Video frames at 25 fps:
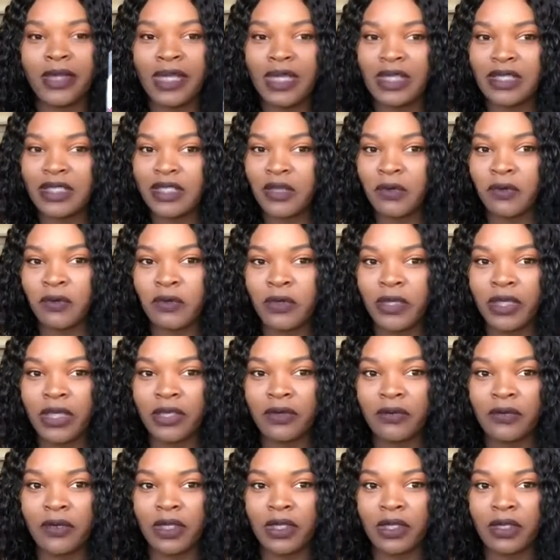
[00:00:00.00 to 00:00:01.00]
It's a
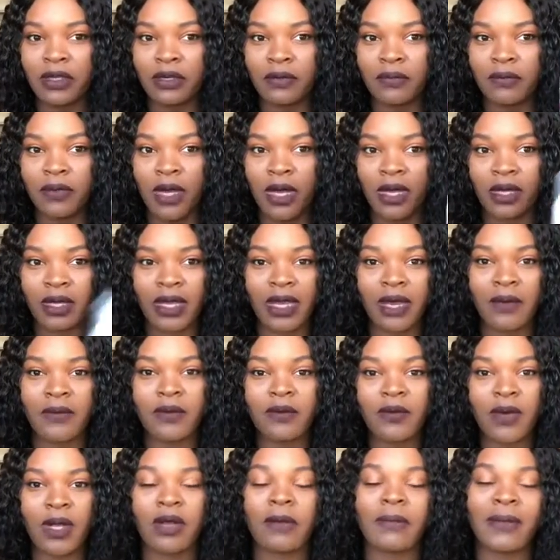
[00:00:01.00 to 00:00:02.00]
really good product, and I
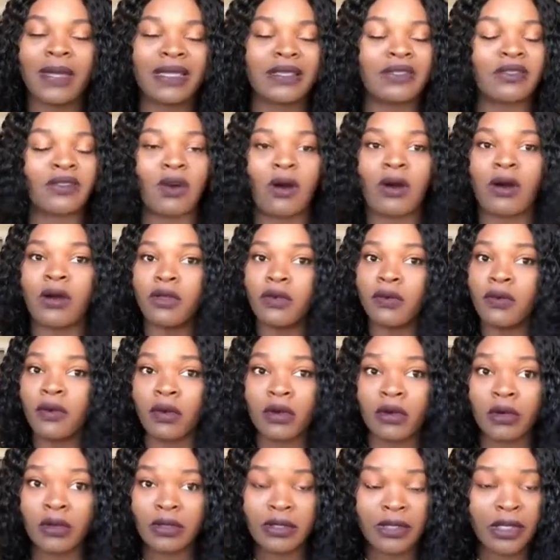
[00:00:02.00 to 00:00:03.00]
would recommend it to all you
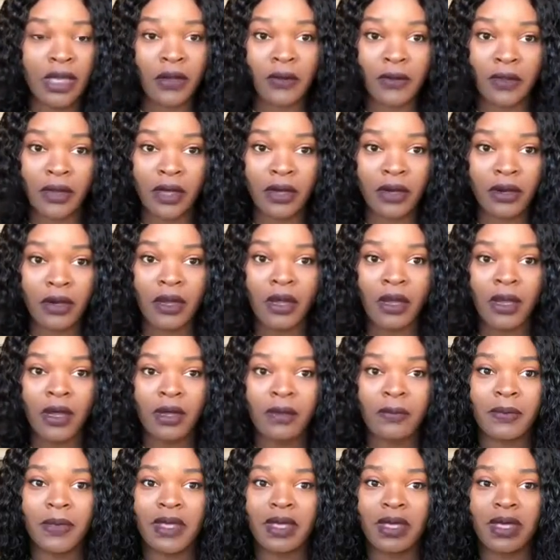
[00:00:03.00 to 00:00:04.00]
girls out there,
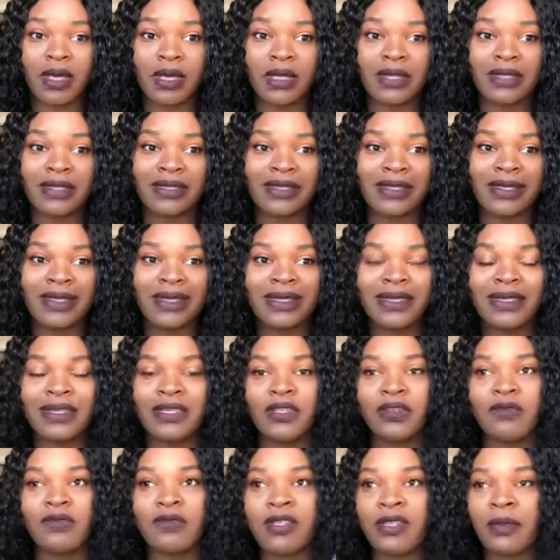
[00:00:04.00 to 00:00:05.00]
because
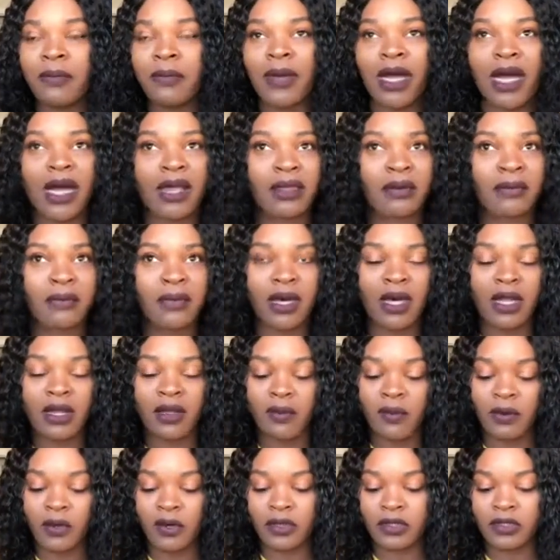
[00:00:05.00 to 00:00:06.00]
using Bath and
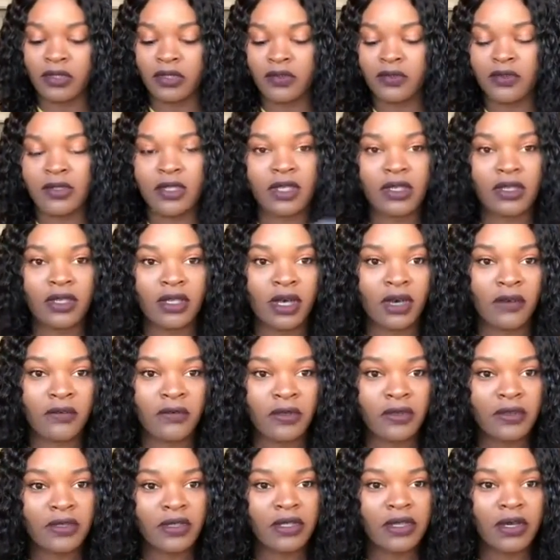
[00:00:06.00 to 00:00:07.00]
Body Works, using
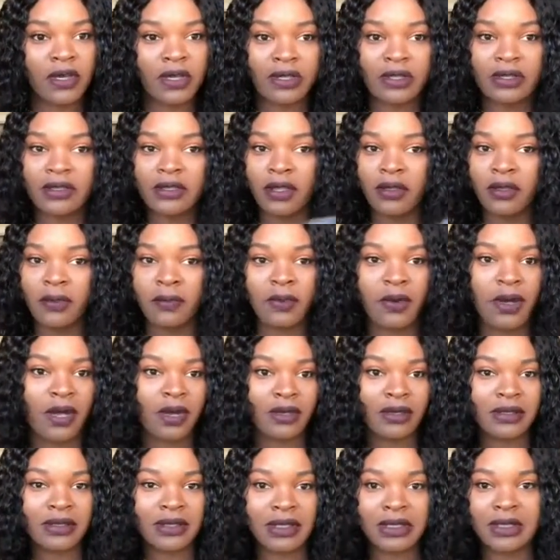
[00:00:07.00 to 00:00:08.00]
Dove, using all these other
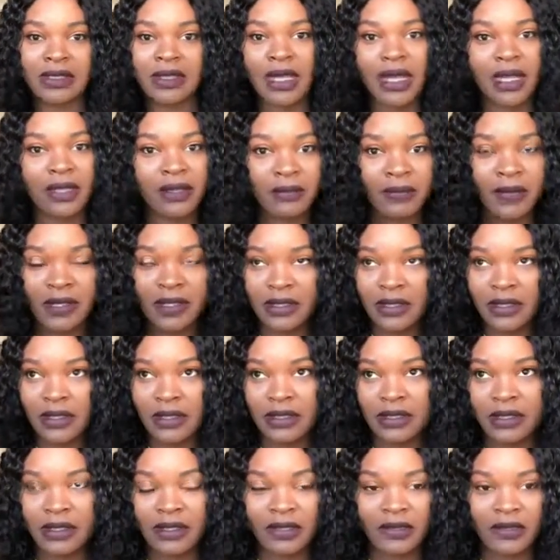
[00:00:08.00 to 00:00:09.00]
products is not the
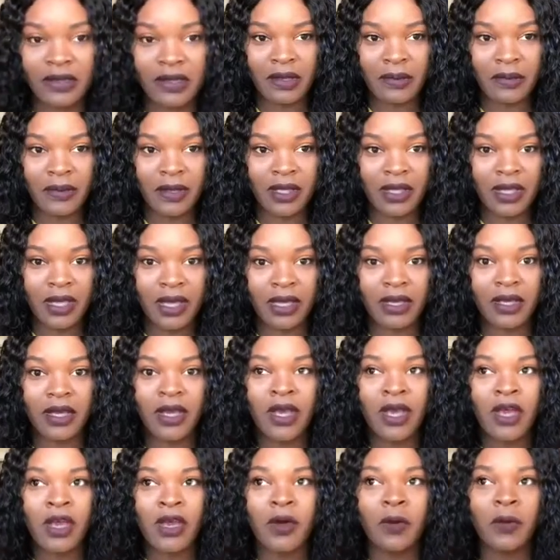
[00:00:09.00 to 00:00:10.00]
business. You I mean? Like,
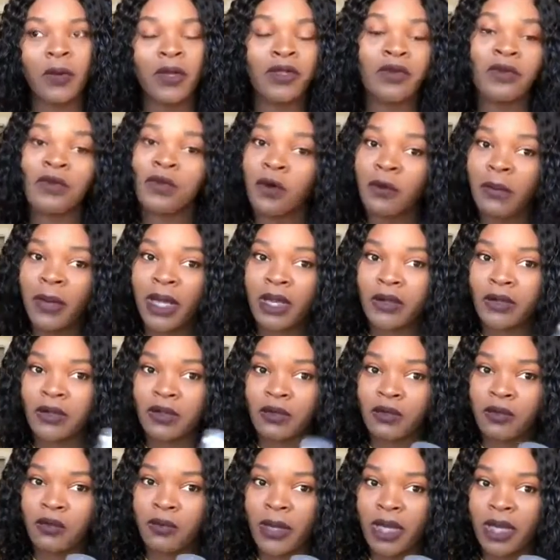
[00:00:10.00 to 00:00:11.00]
when you know better,
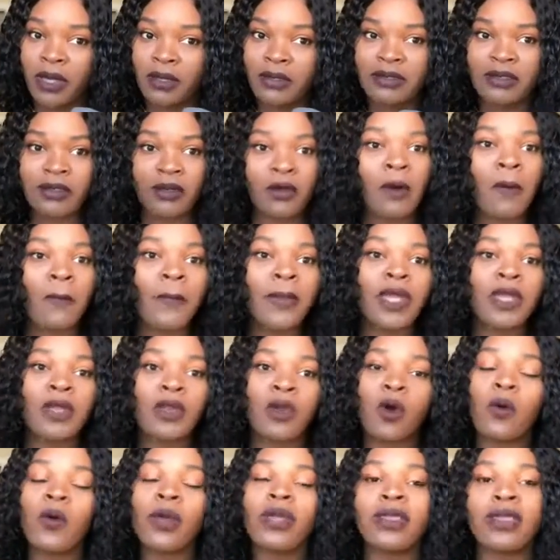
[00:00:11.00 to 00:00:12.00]
you do better. So don't be
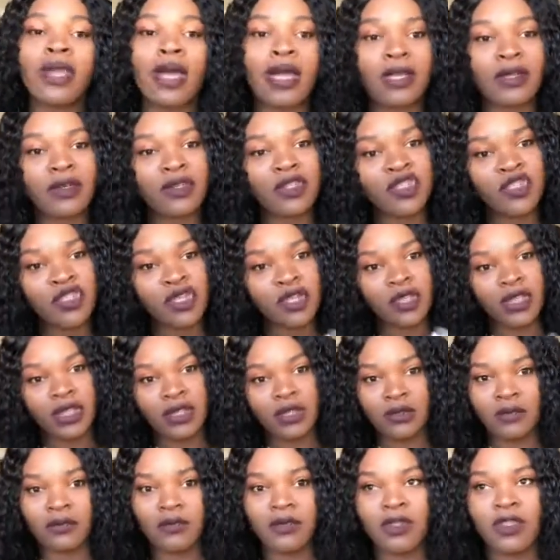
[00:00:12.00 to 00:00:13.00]
knowing that you shouldn't
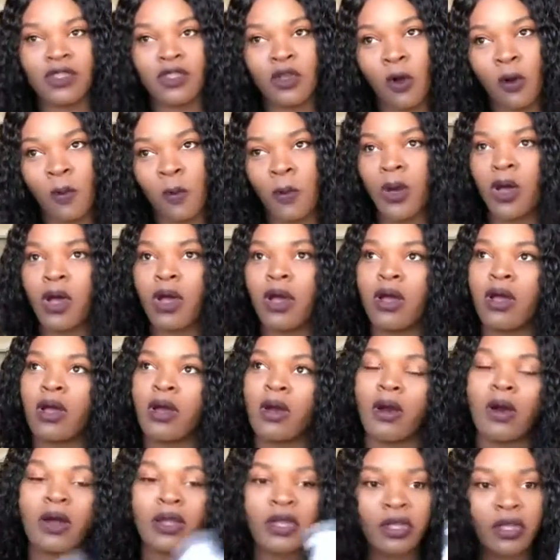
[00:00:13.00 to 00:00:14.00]
use soap
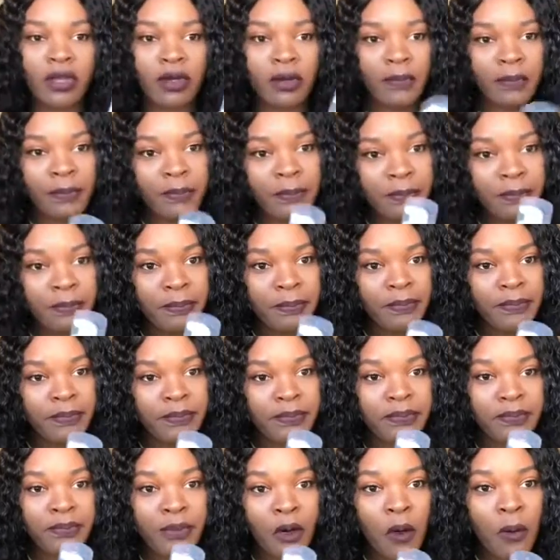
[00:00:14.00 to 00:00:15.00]
on your
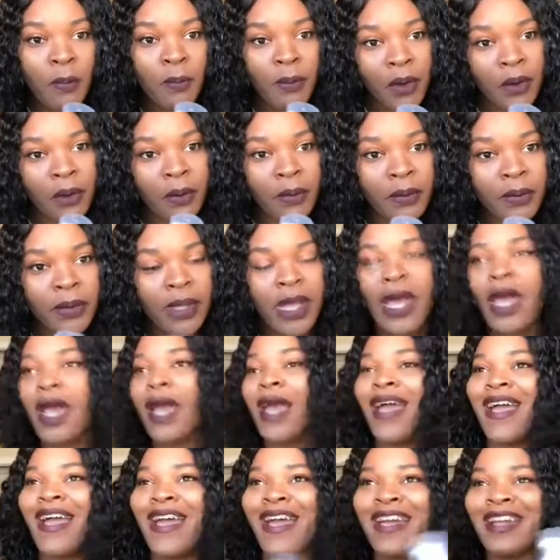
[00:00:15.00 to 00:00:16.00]
pum pum
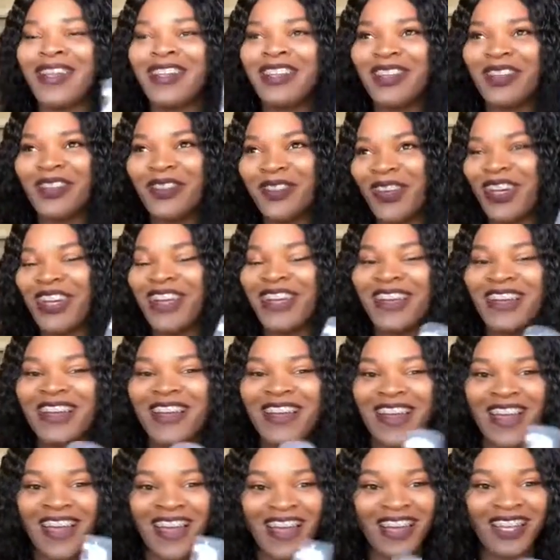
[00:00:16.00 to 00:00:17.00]
and
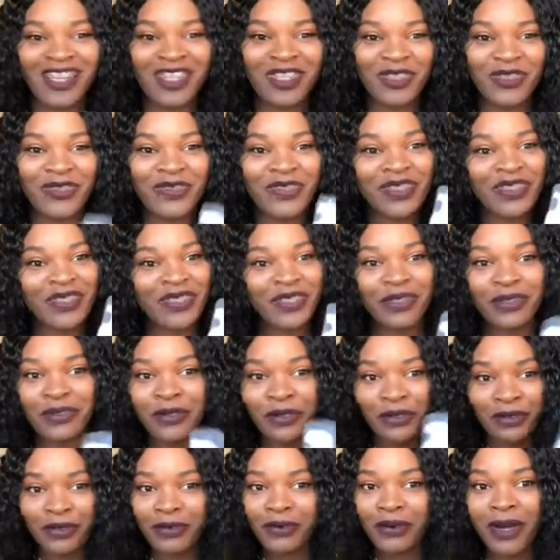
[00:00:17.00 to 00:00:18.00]

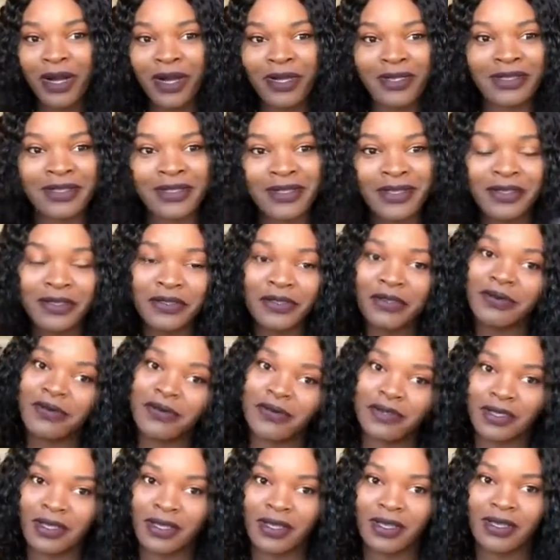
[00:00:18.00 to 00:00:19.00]
you are still
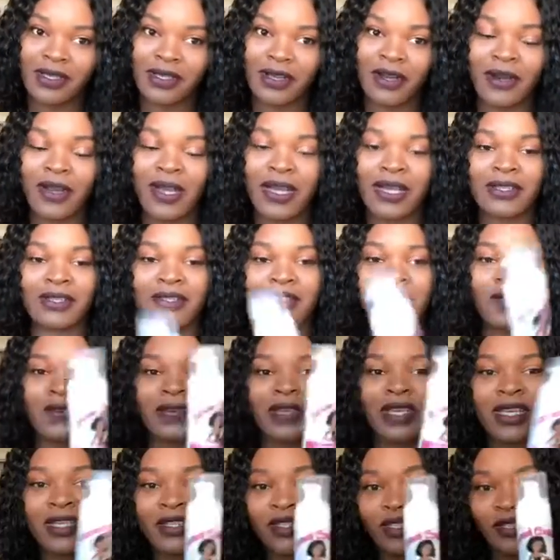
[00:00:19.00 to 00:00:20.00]
using it. All right, so
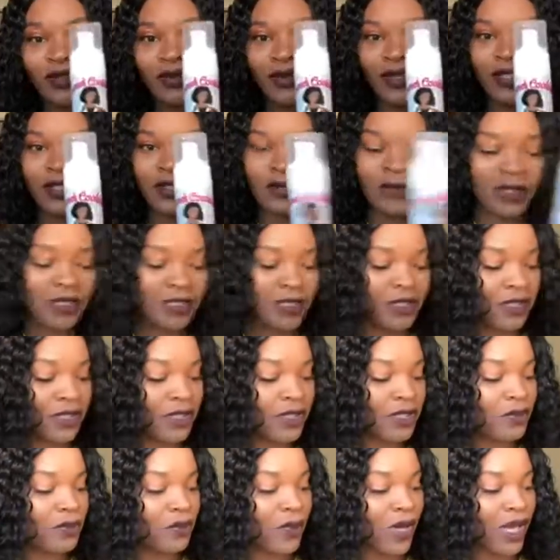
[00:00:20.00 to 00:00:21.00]
get you a sweet
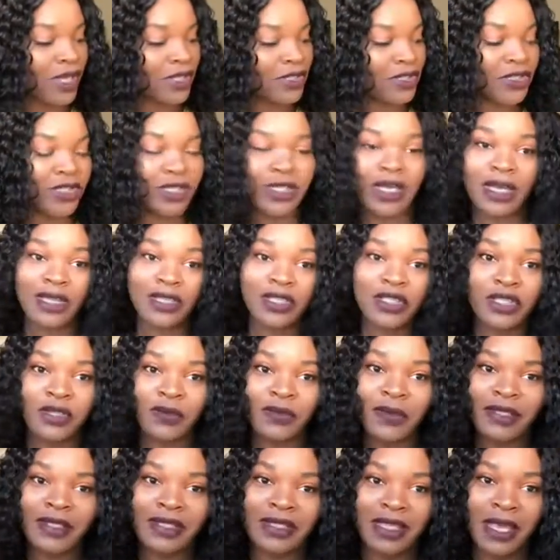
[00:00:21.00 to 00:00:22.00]
cookie wash, as she
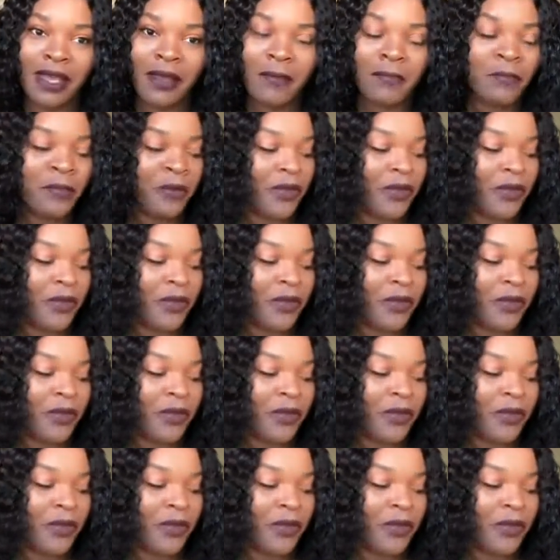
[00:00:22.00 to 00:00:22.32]
would say.